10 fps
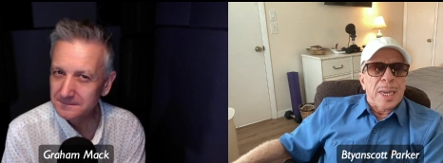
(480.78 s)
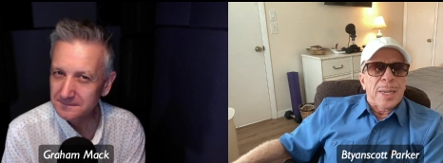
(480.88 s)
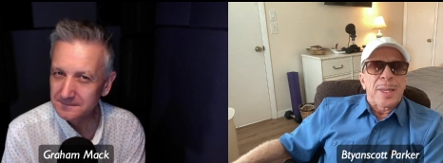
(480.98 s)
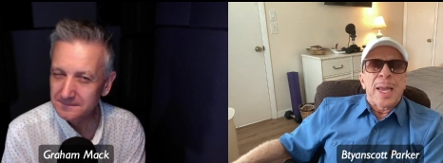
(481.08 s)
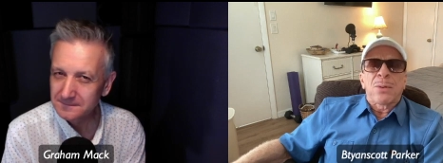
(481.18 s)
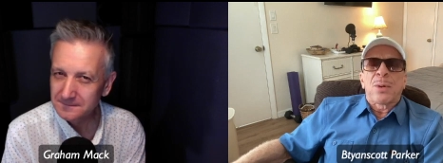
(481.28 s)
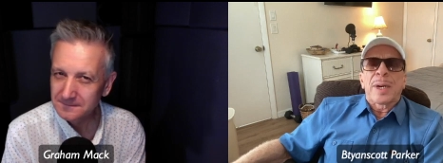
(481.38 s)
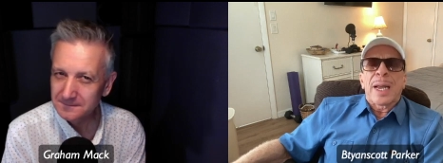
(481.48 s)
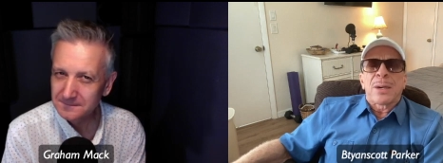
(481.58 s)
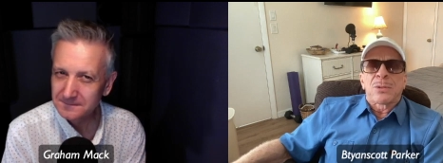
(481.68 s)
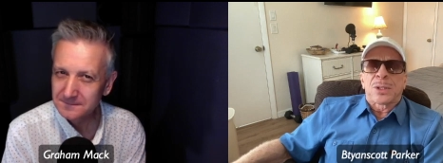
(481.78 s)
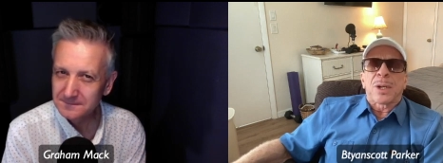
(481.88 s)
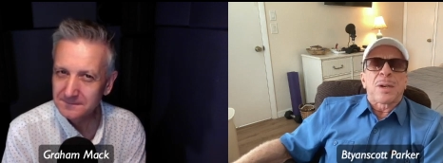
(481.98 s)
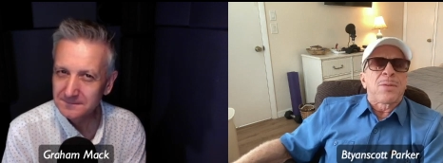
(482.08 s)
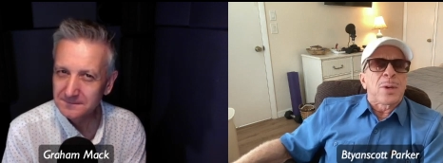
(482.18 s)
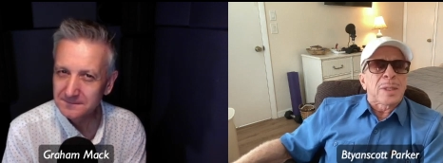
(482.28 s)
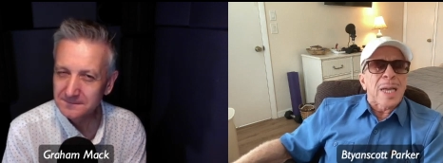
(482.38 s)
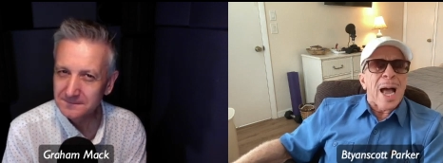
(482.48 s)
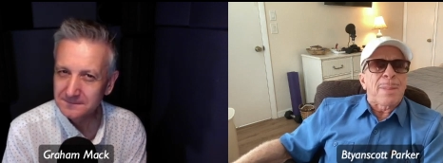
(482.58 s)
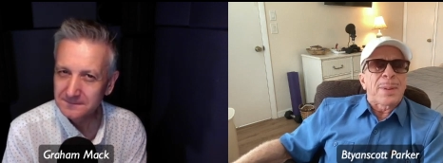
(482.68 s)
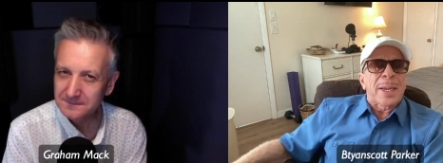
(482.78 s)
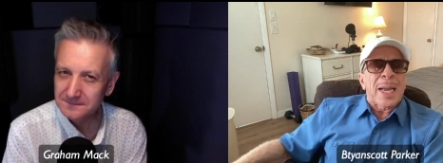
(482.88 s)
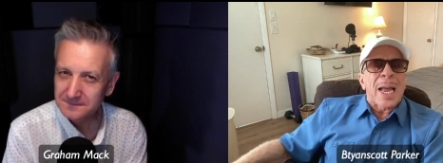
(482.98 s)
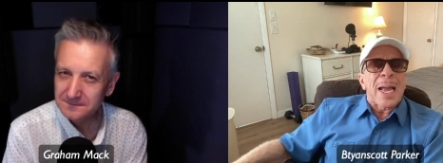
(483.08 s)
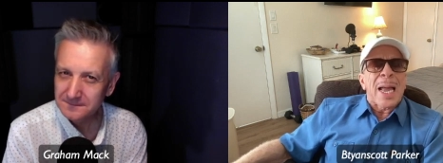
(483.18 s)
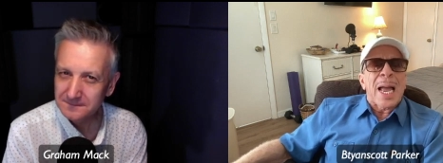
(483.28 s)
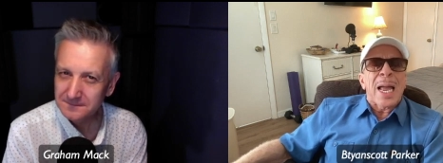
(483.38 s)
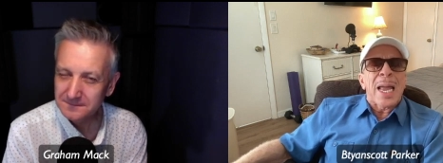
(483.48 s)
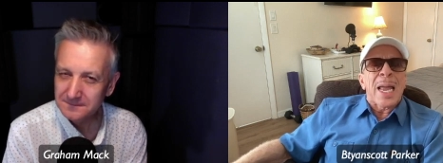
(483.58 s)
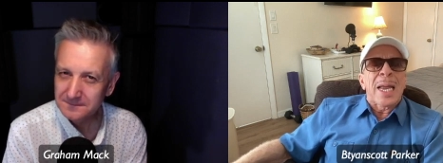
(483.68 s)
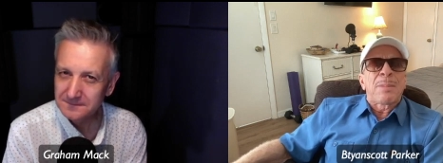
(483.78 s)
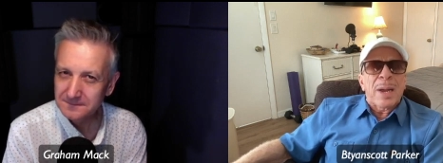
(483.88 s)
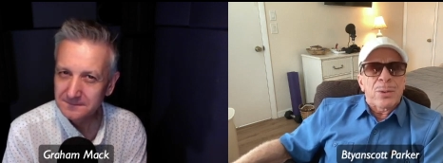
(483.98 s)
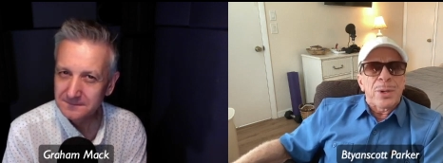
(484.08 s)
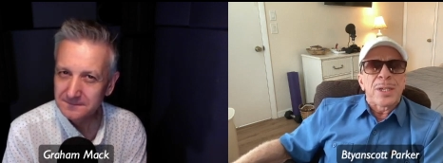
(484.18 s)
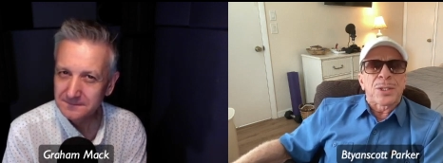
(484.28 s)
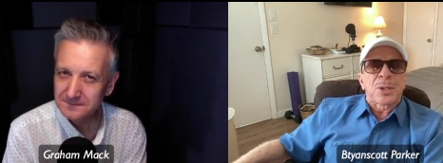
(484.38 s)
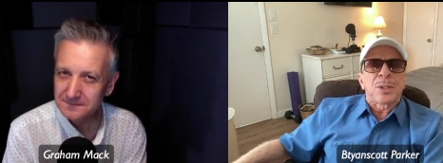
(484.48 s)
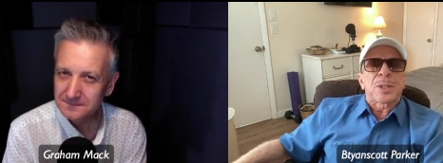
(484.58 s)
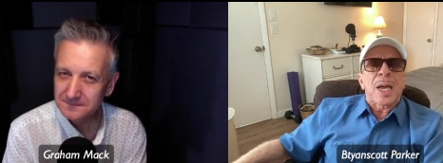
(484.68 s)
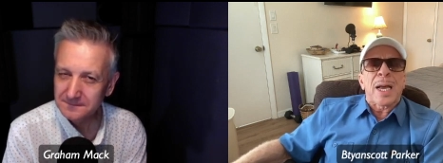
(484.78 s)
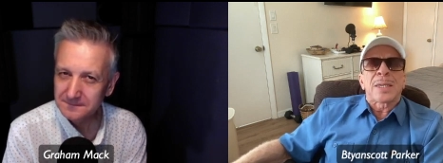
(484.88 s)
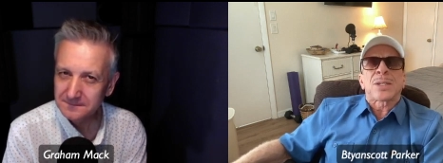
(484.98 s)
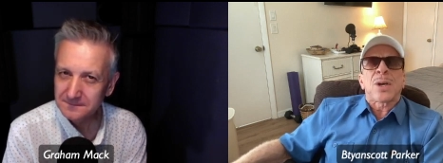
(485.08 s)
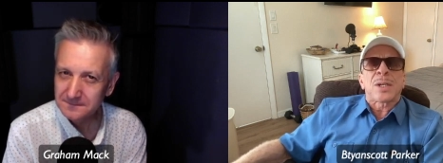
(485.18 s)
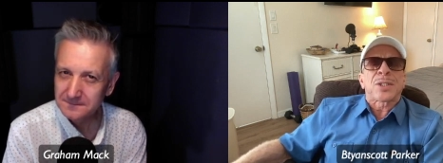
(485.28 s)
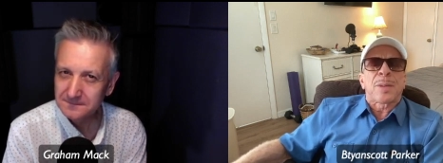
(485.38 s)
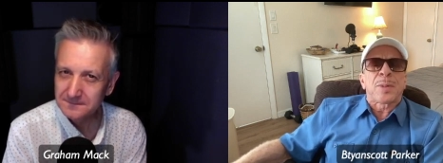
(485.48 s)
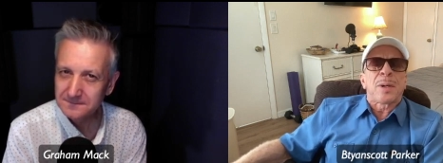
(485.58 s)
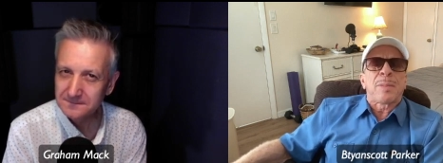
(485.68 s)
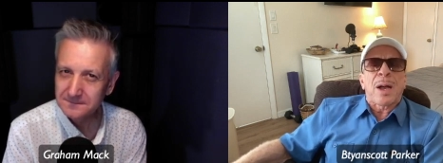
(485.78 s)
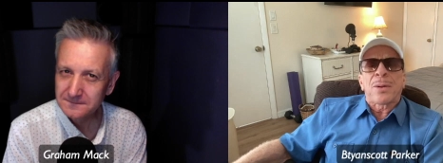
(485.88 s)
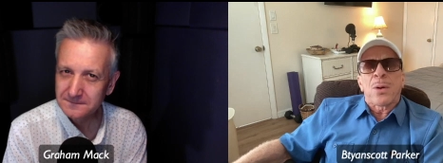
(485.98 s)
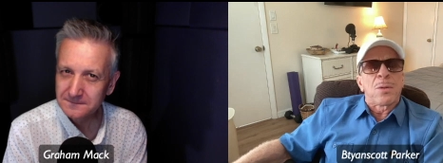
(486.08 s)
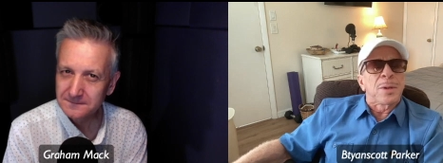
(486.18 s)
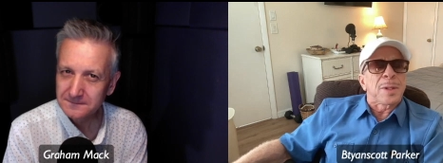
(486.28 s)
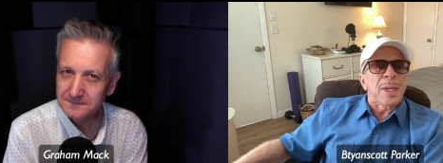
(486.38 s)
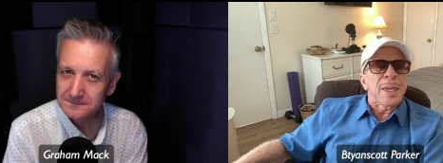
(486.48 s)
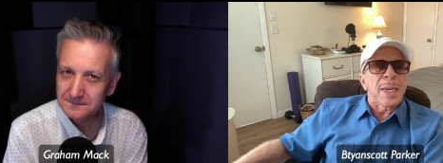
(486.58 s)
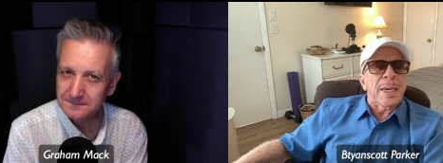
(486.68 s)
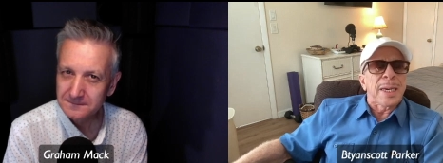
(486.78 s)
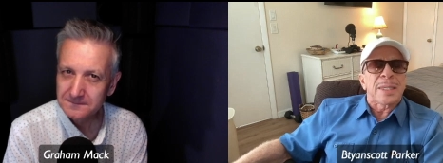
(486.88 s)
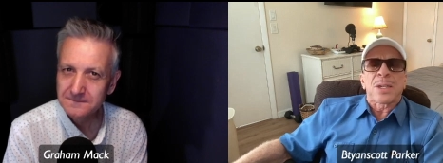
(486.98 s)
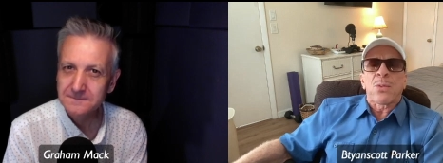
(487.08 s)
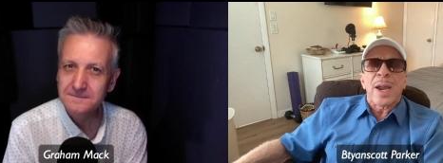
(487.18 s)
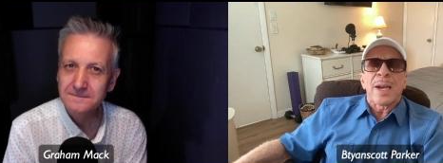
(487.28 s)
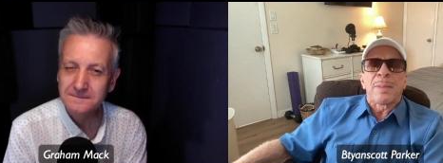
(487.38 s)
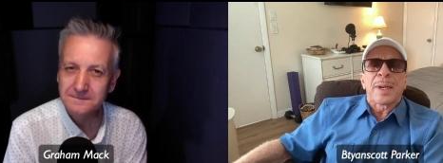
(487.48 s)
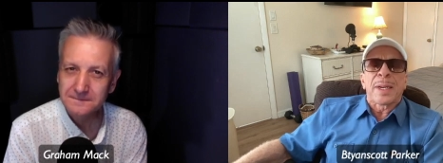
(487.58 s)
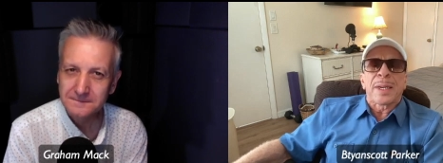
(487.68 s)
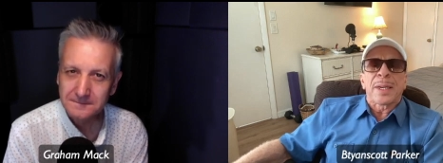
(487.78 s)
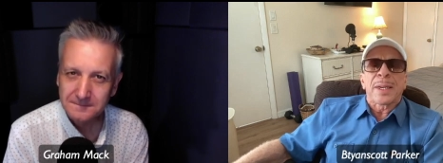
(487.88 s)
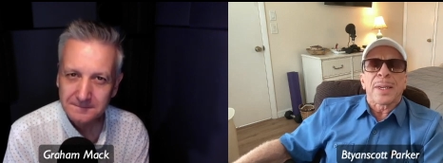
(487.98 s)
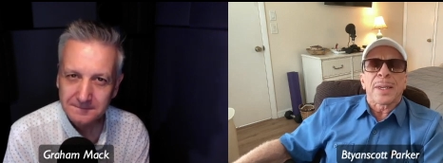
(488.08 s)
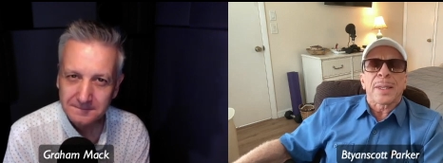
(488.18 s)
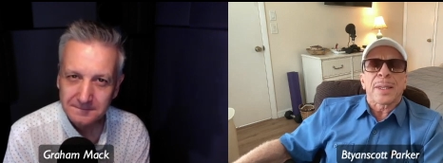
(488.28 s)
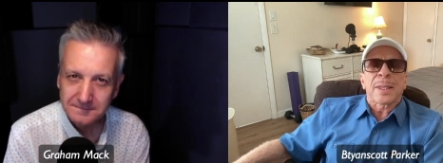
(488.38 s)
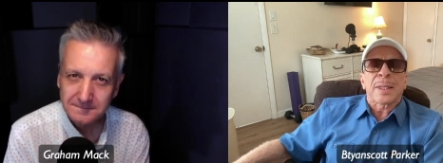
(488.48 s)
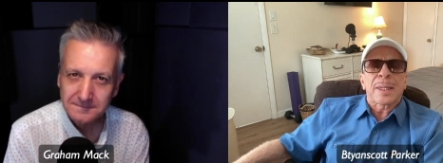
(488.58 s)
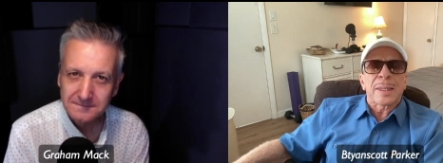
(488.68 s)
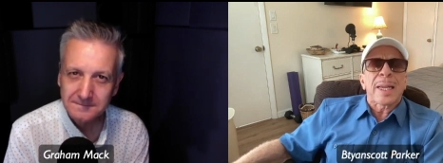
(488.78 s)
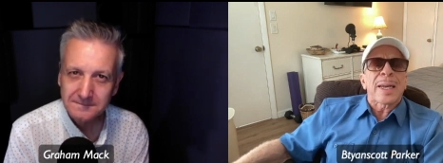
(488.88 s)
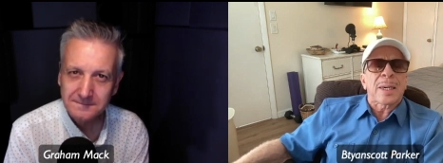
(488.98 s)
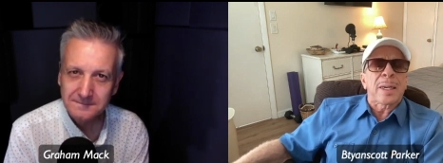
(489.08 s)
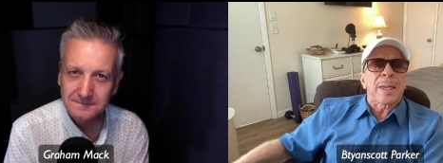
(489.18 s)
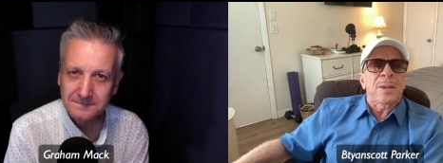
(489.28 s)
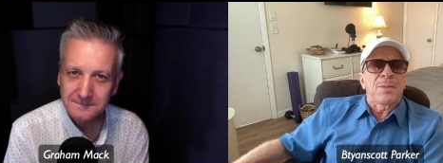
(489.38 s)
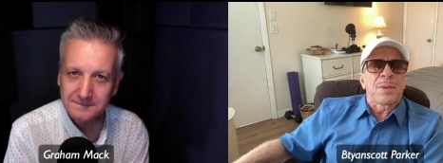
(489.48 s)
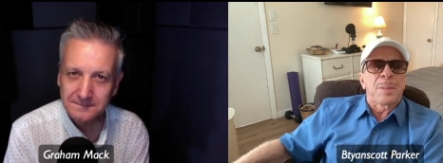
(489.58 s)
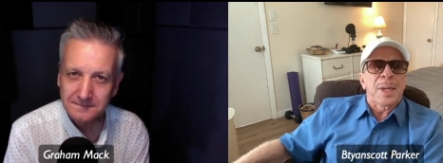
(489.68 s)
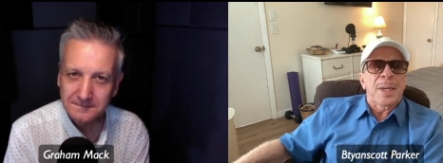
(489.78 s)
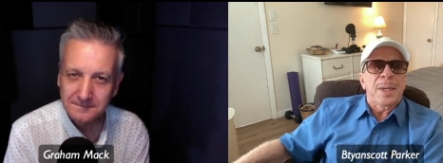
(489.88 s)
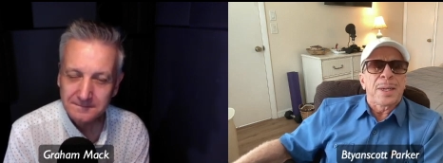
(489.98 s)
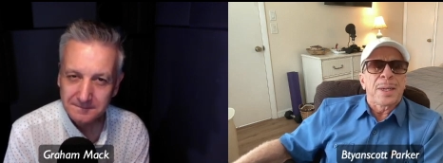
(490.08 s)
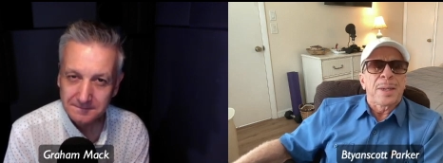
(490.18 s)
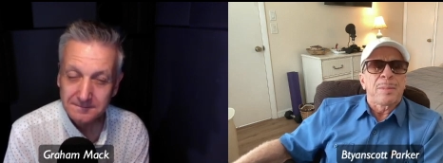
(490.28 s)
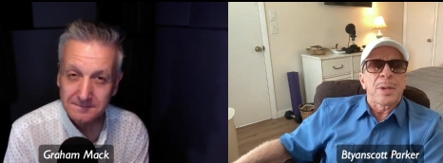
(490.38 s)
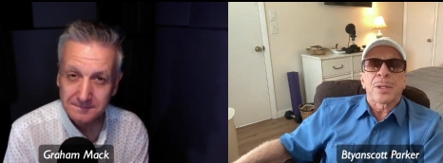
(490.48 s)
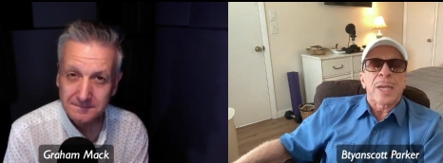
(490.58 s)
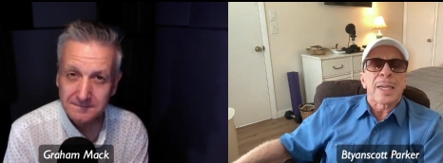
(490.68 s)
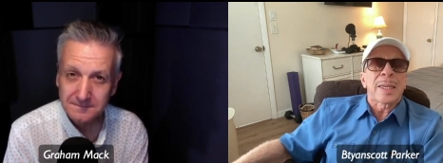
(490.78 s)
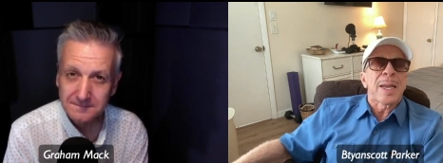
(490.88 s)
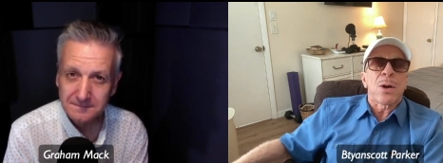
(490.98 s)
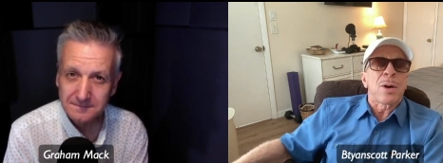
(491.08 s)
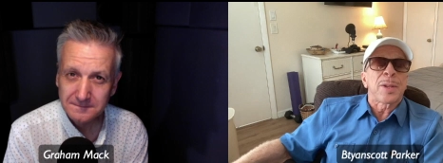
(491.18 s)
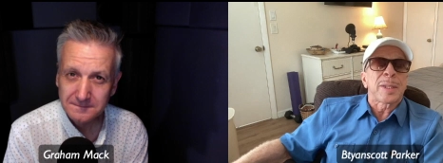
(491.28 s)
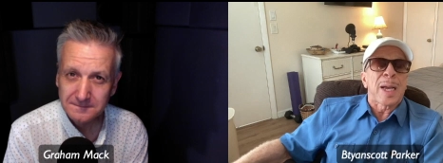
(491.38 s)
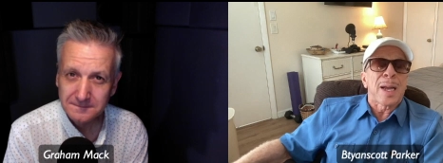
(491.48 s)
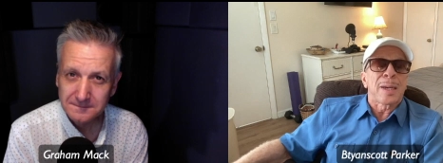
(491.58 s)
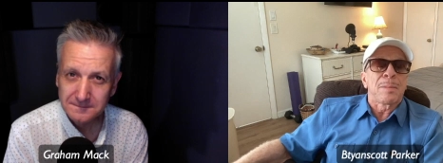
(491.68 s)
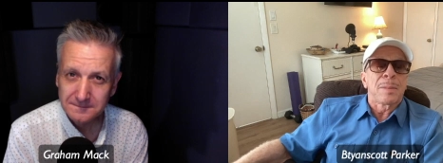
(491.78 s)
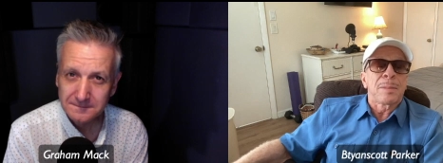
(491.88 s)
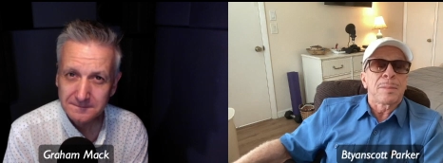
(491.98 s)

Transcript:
Speaker 1: And then when I was looking for a topic in my research, I saw something about overthinking. And I said, wait a minute, that clicked for me because I think all the time